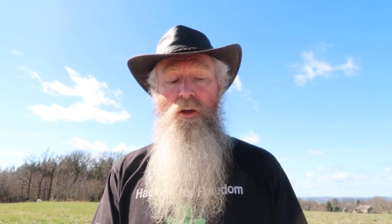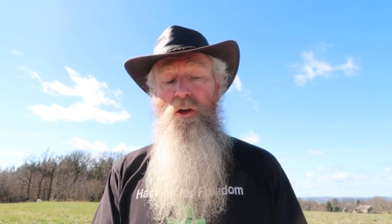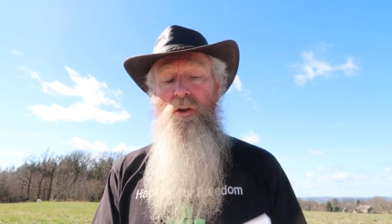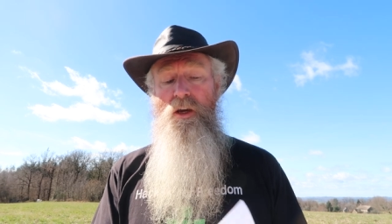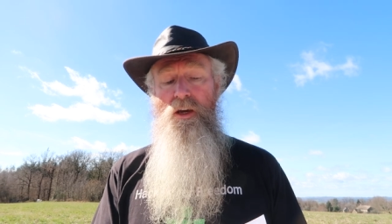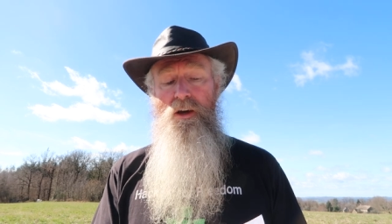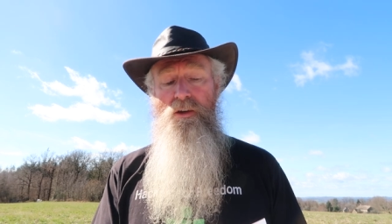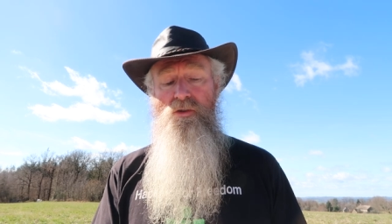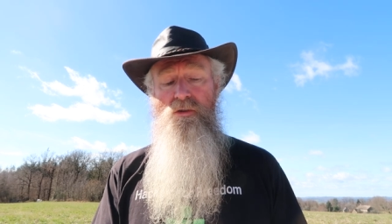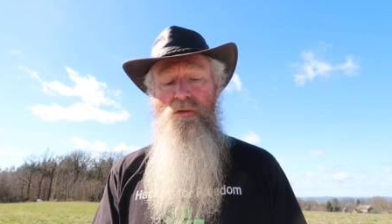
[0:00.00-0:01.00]

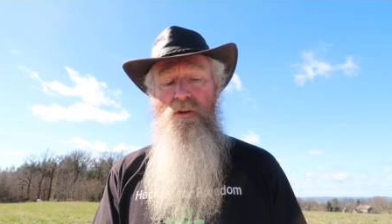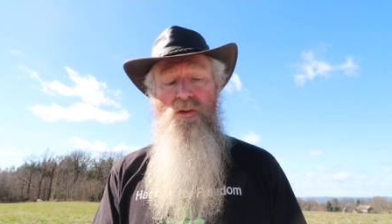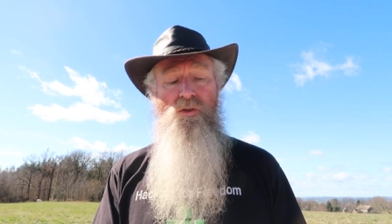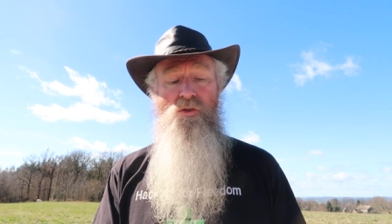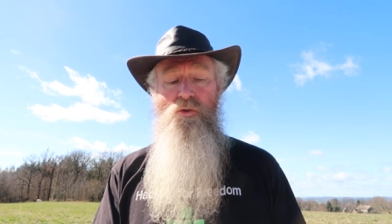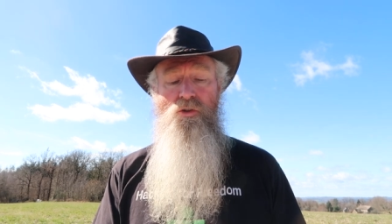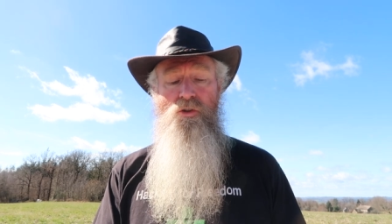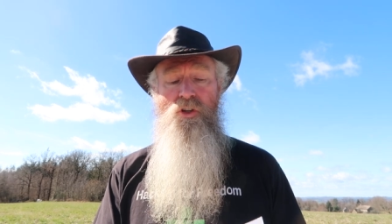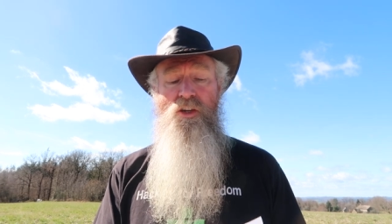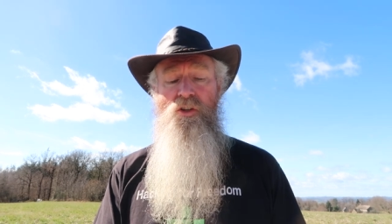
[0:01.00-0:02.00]
Unicast has a source
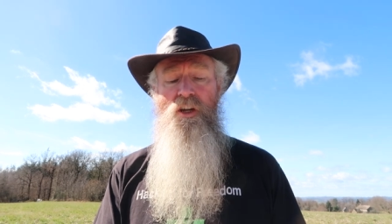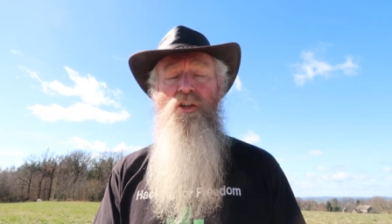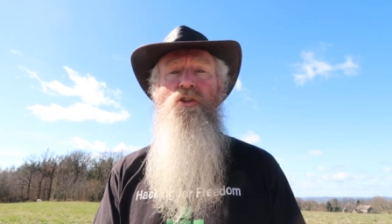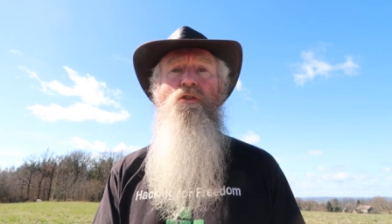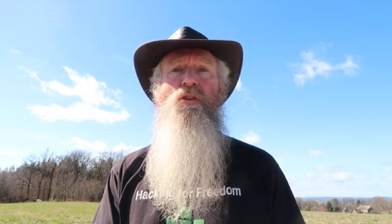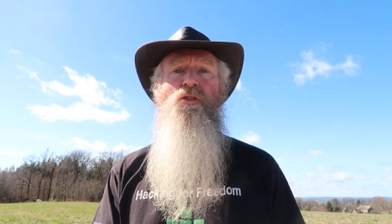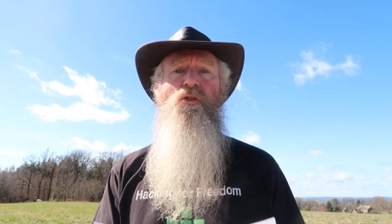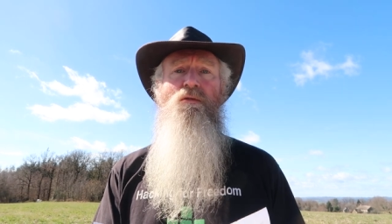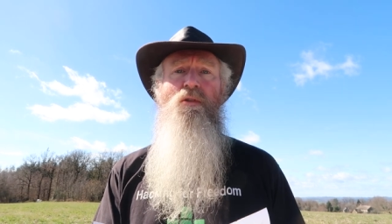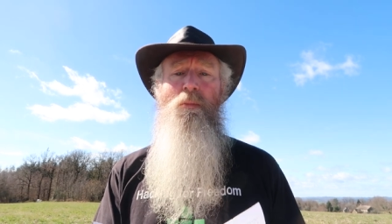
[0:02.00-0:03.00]
and destination address
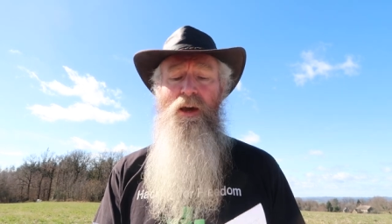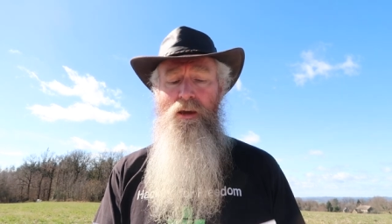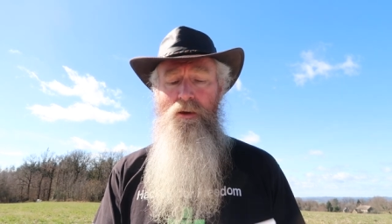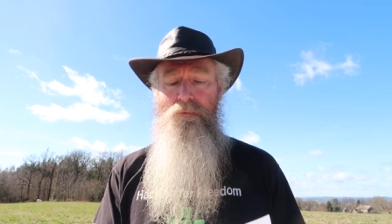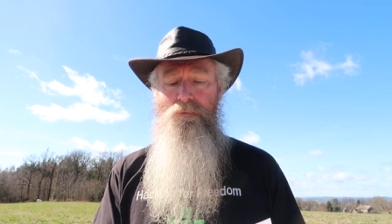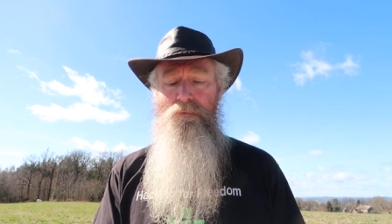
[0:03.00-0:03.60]
on every packet.